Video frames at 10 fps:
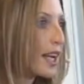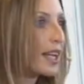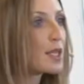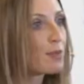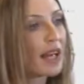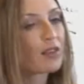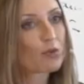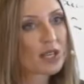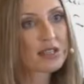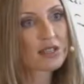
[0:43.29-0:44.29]
and explain the
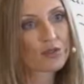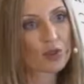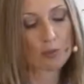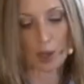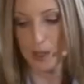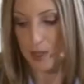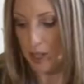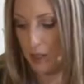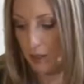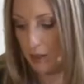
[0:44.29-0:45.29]
reasons for the
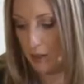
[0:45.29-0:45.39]
policy.